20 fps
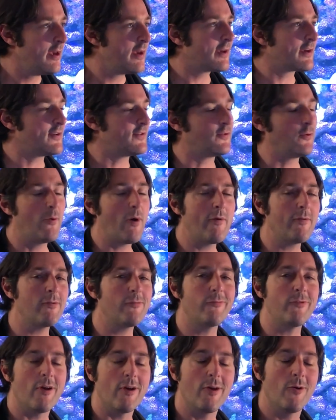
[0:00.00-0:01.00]
Because
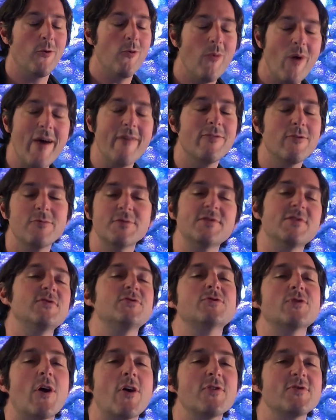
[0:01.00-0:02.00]
whoever was in
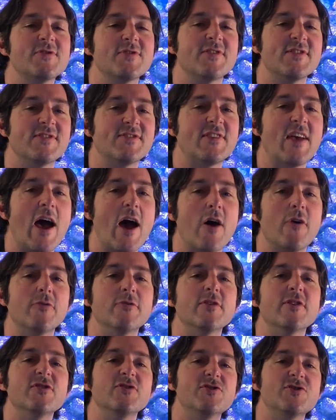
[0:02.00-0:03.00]
charge of the
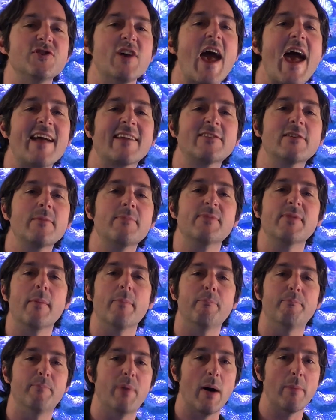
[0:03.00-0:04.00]
sound jacked up the
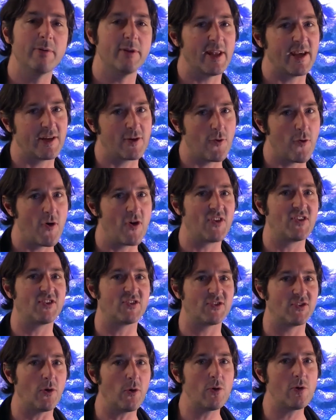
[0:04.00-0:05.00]
bubbling noise
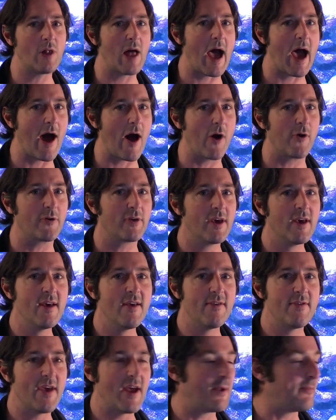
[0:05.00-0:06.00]
so loud
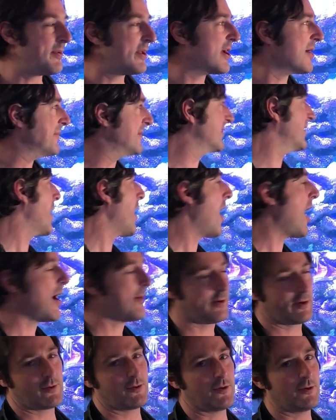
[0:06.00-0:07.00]
that it becomes
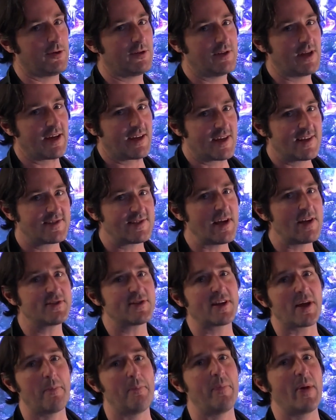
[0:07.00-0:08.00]
comical. Like, it sounds
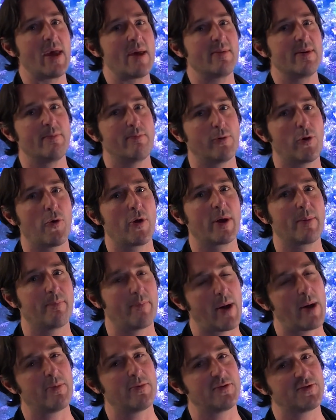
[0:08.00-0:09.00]
like a baby blowing
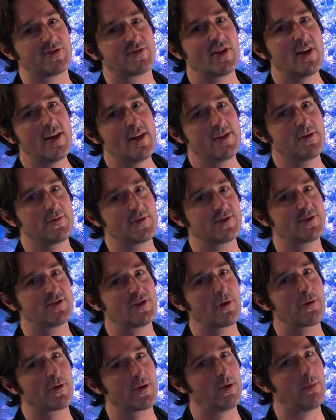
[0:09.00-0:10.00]
bubbles into a
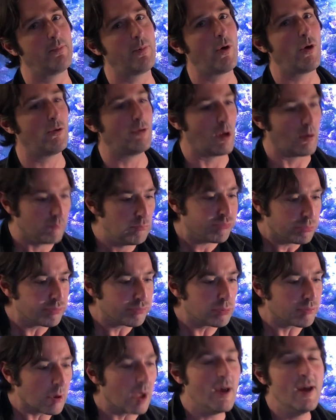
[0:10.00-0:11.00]
cereal bowl.
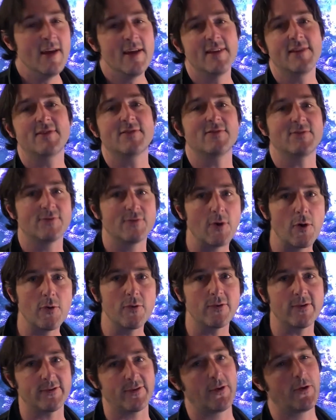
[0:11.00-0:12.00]
It's so
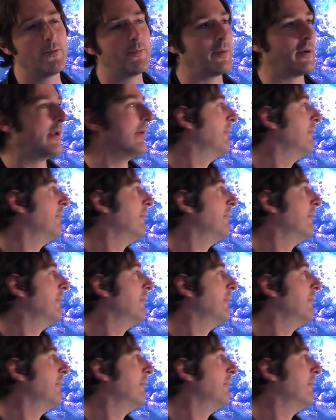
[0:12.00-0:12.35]
stupid.